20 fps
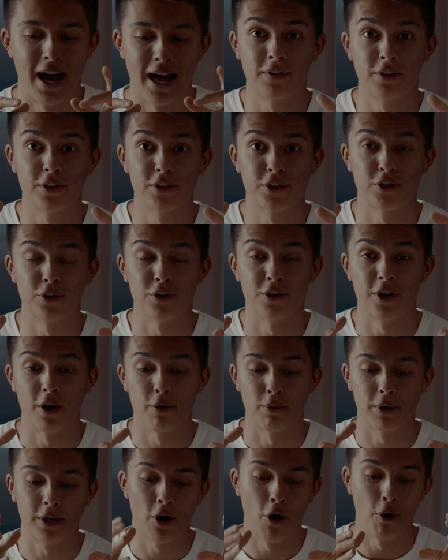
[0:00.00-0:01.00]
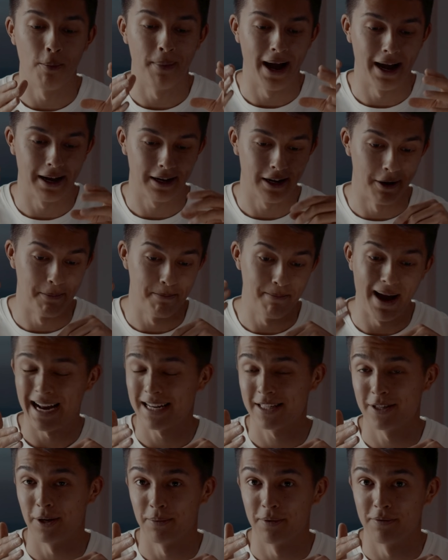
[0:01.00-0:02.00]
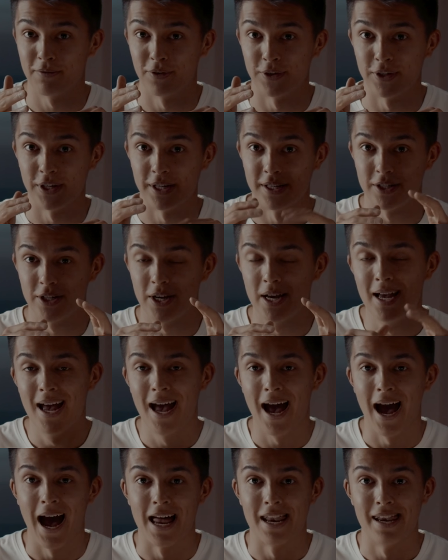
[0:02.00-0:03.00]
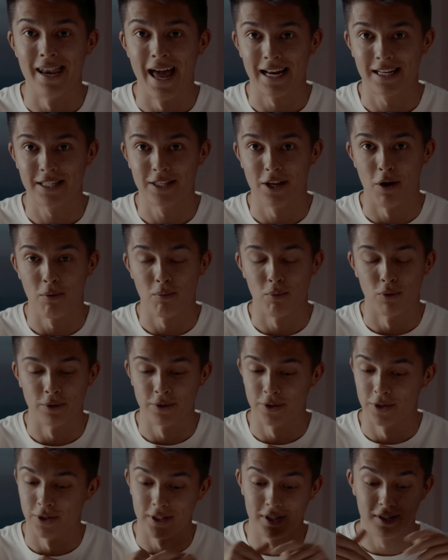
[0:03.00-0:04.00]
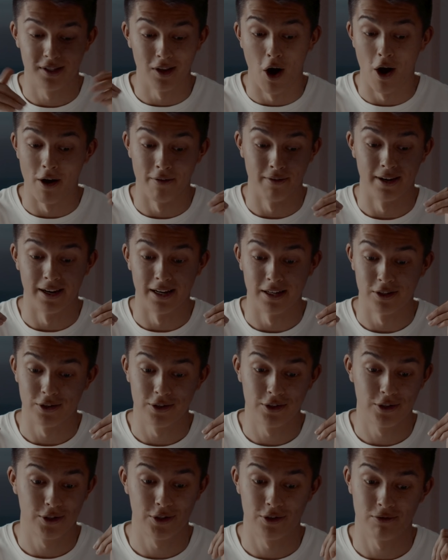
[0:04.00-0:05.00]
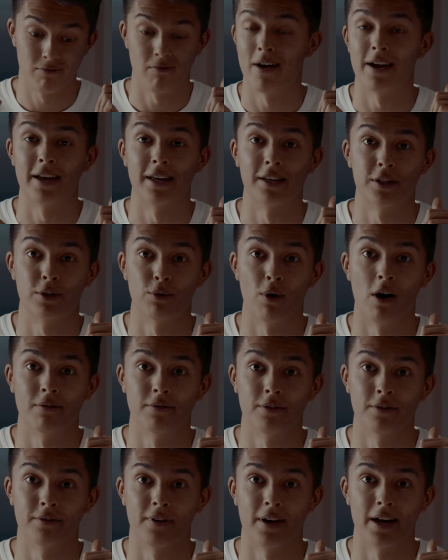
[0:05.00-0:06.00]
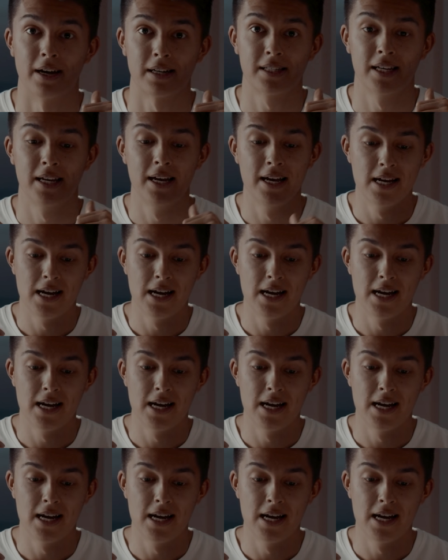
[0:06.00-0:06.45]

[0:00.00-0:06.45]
After the studio, we got back, I backed up the footage, and next up was just diving in straight into After Effects,